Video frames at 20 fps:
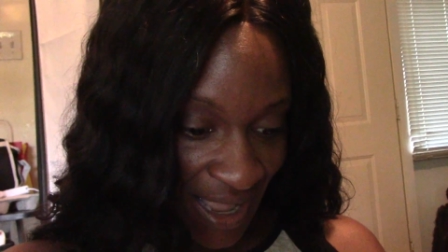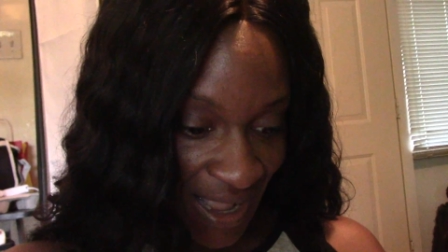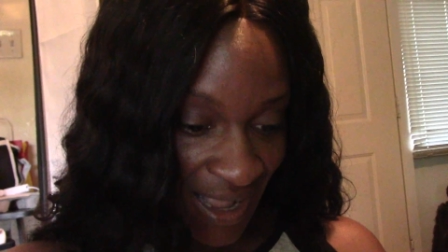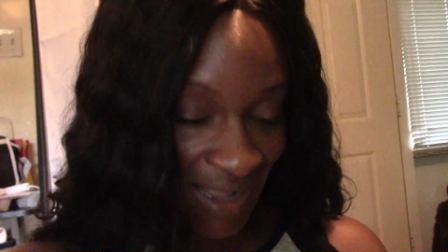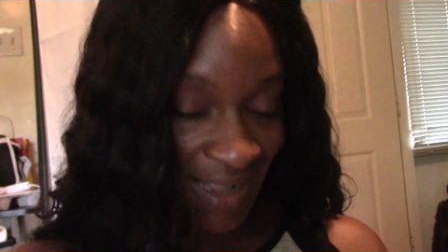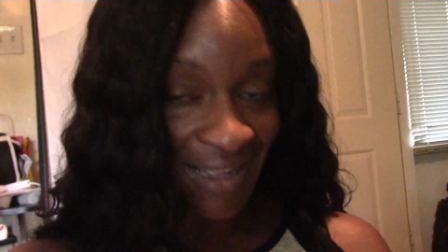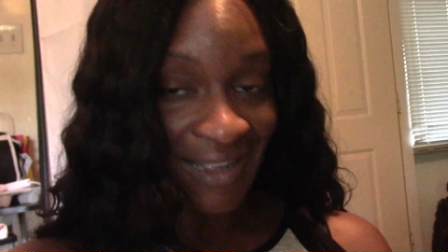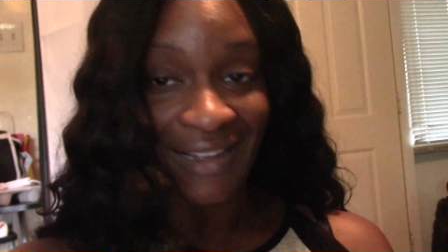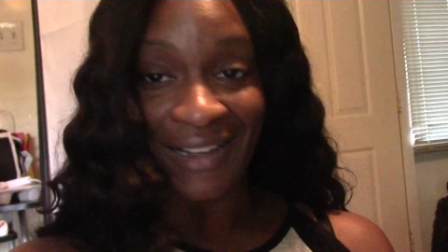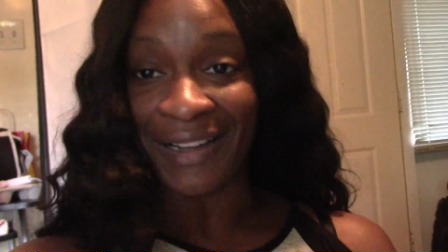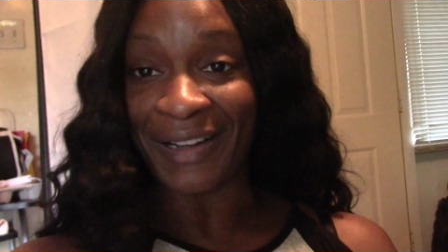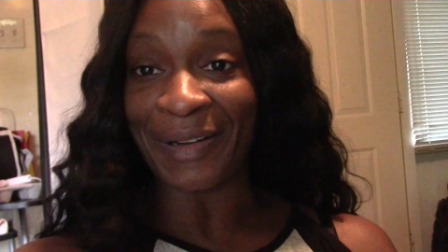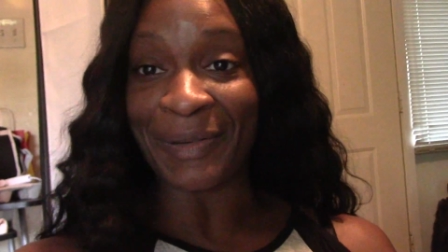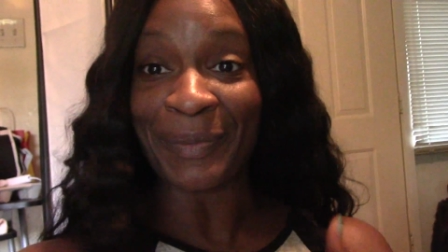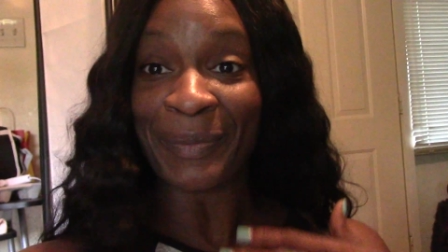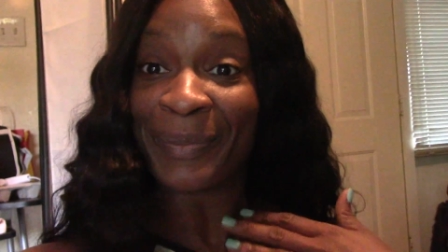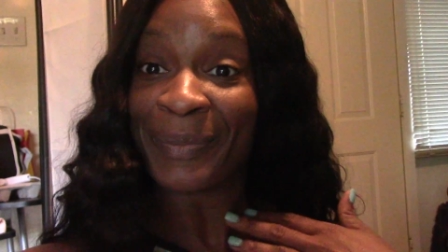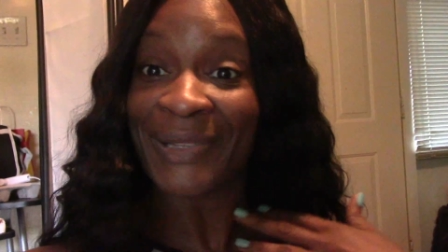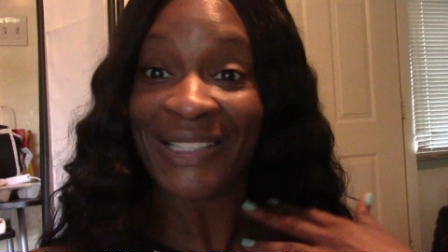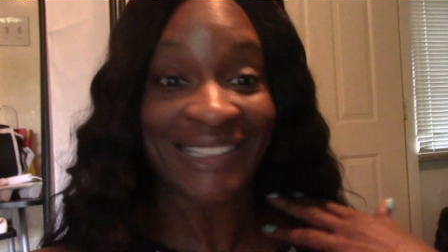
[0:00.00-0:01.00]

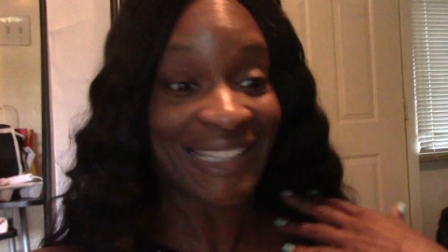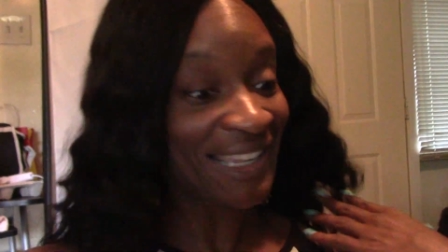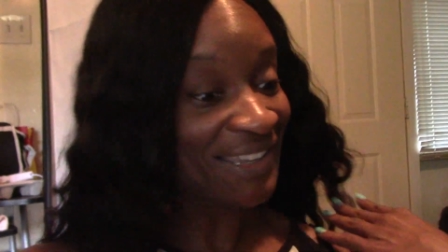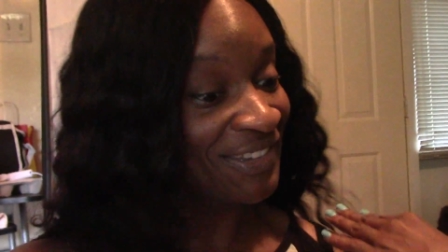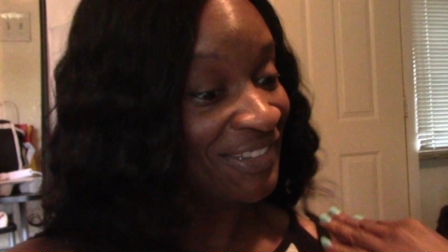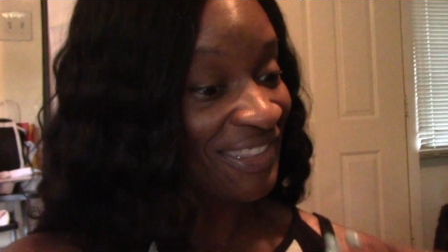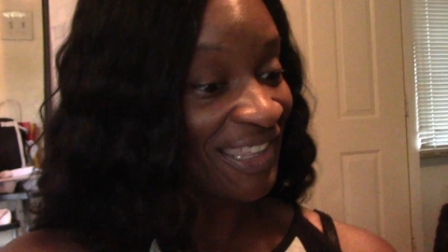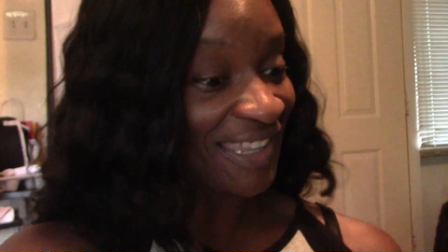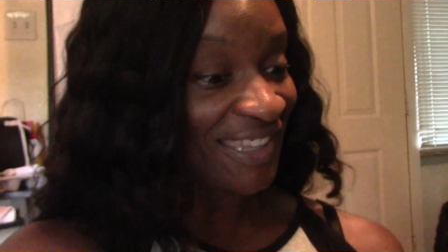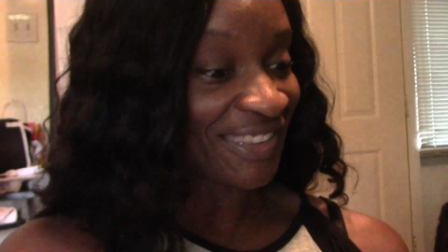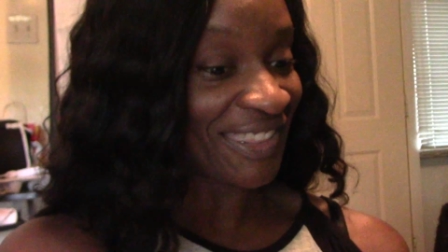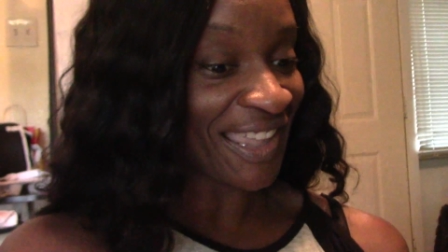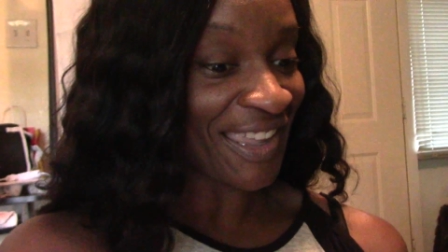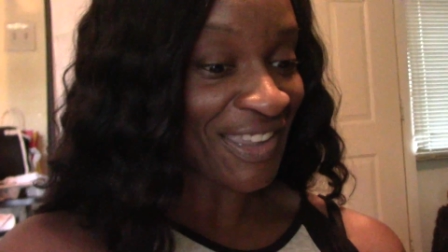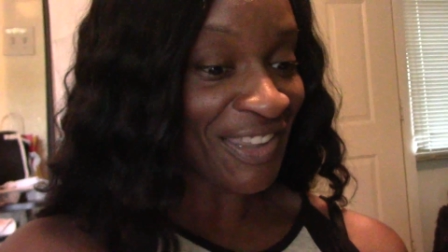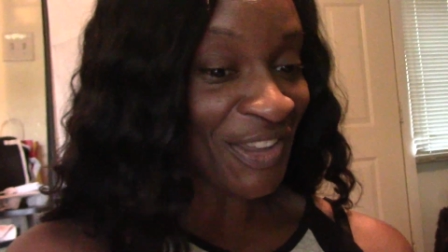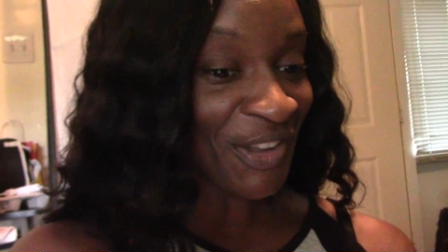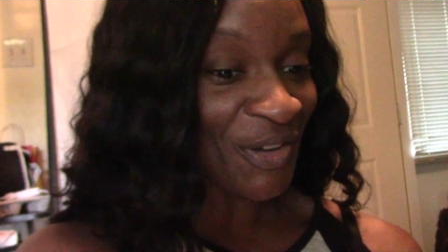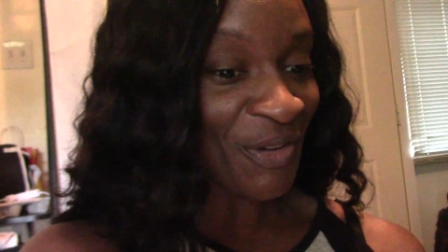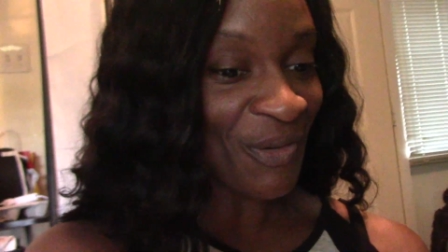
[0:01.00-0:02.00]
Um, but thank you, thank you,
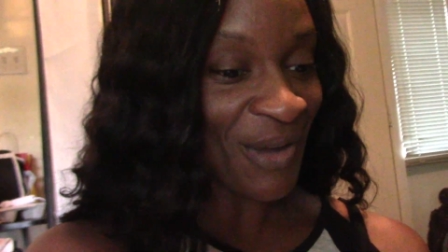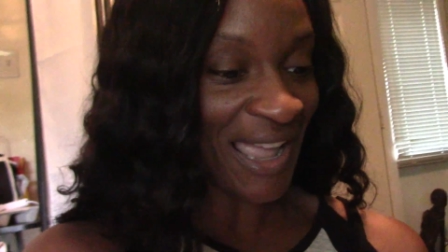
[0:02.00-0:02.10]
thank you.